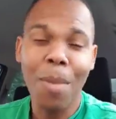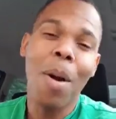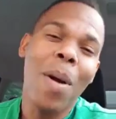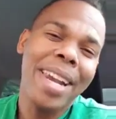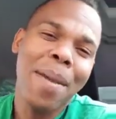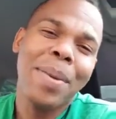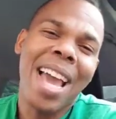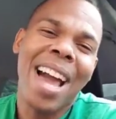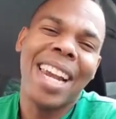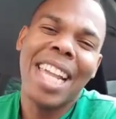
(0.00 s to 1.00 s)
Number one,
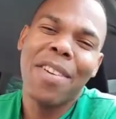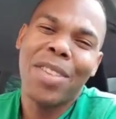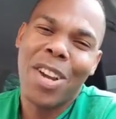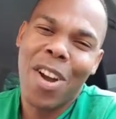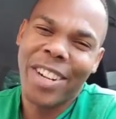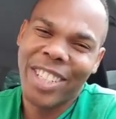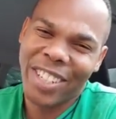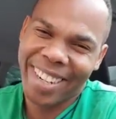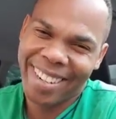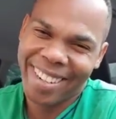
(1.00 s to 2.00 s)
them can't leave the
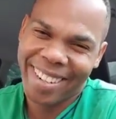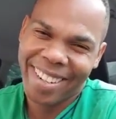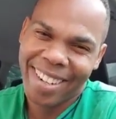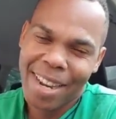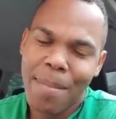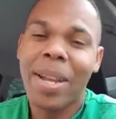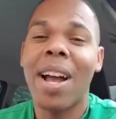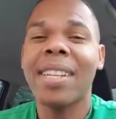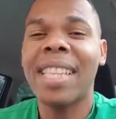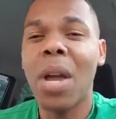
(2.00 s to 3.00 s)
country
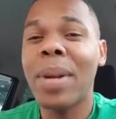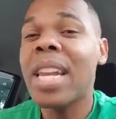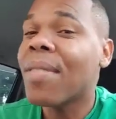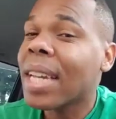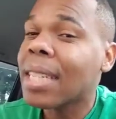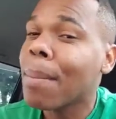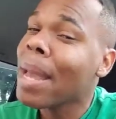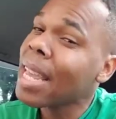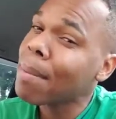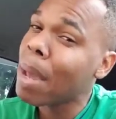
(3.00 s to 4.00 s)
because they will never get
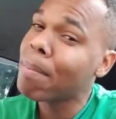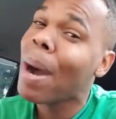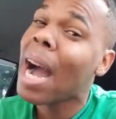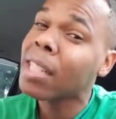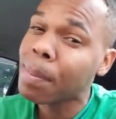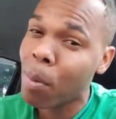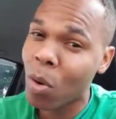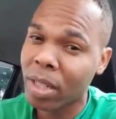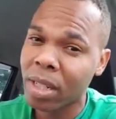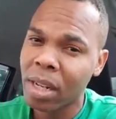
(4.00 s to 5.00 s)
a Bahamian
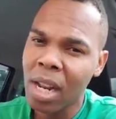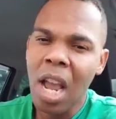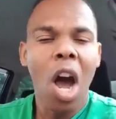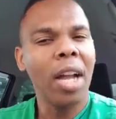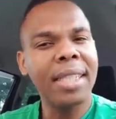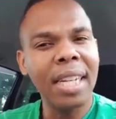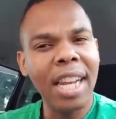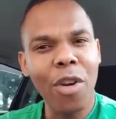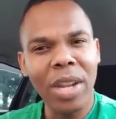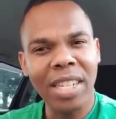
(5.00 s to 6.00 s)
passport
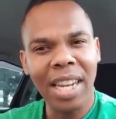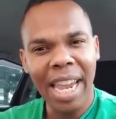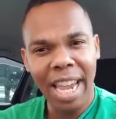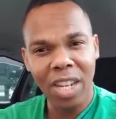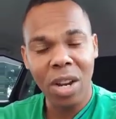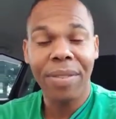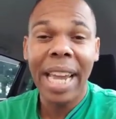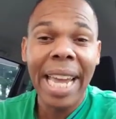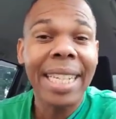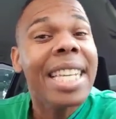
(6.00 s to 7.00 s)
until they reach the age
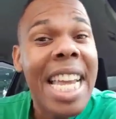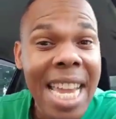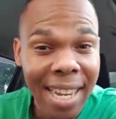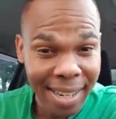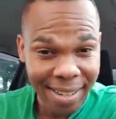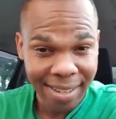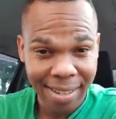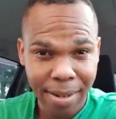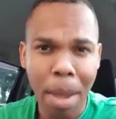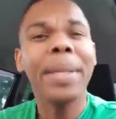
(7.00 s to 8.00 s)
of 18.
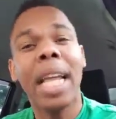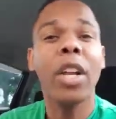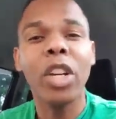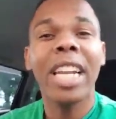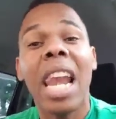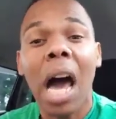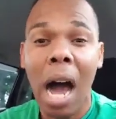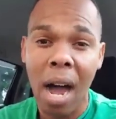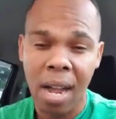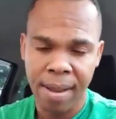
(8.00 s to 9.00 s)
Let me tell you the
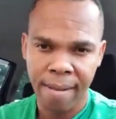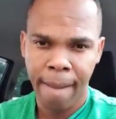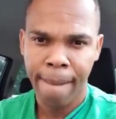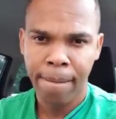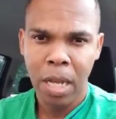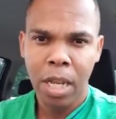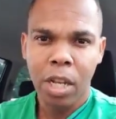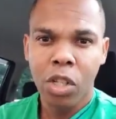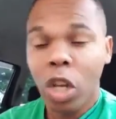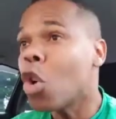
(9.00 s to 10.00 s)
law.
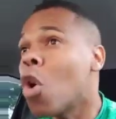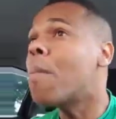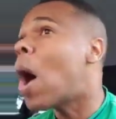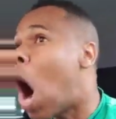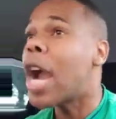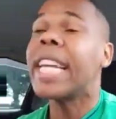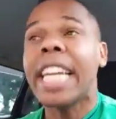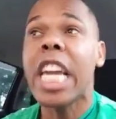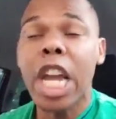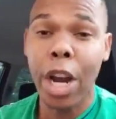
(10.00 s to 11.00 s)
So you
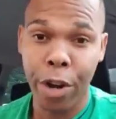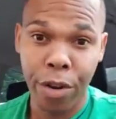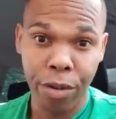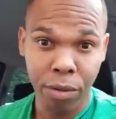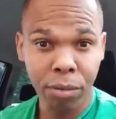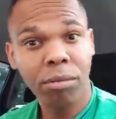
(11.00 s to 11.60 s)
born here,